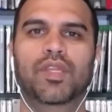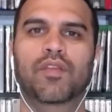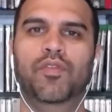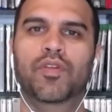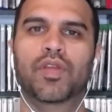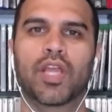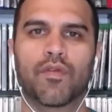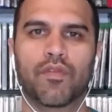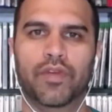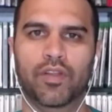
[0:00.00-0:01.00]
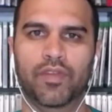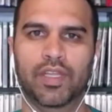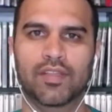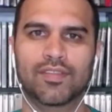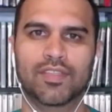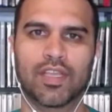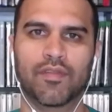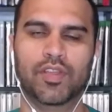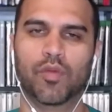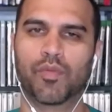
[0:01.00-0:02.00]
If you don't care for Final Fantasy
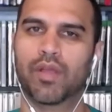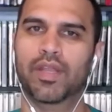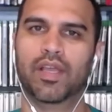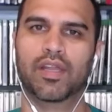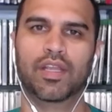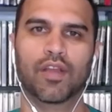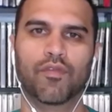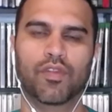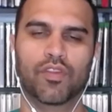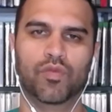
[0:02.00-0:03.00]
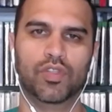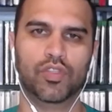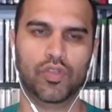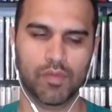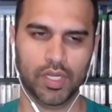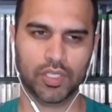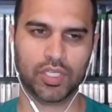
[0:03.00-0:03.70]
VII, you're probably not going to care for this one too much.